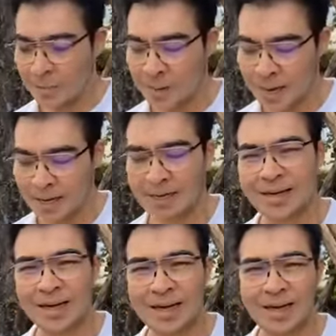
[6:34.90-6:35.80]
But
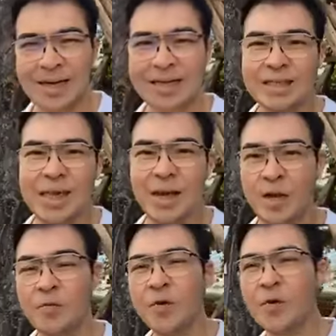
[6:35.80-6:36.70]
it said
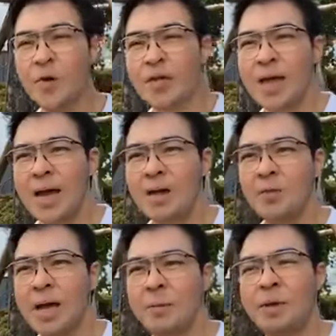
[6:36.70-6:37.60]
that if you go there at the
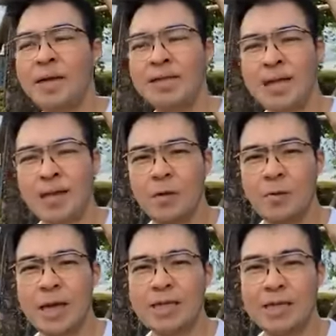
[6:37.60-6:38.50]
right place at the
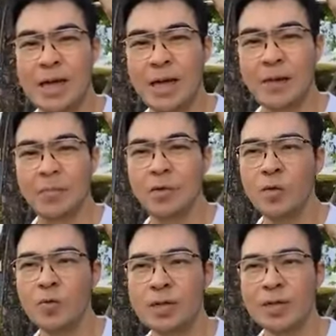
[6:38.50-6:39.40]
right time,
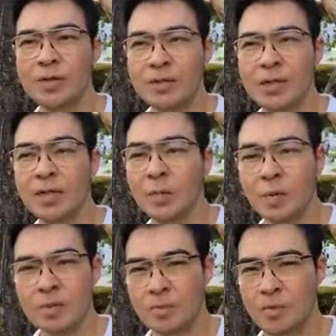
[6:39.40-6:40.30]
you will get to see the
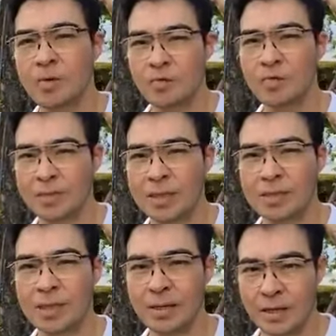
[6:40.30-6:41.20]
most beautiful
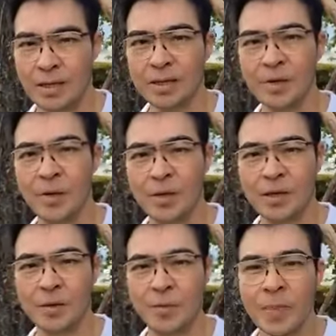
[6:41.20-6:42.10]
sunset in
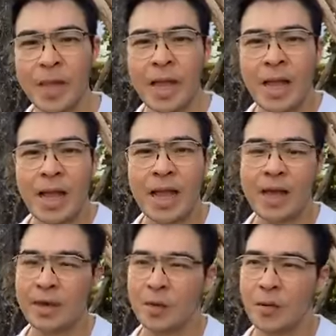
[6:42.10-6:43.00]
Tokyo.
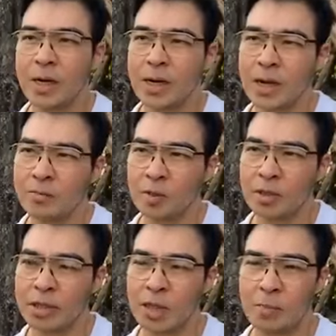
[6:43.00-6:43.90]
And when I come to
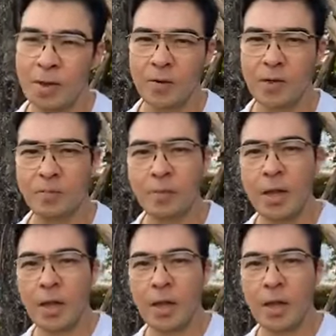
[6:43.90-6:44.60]
think about it,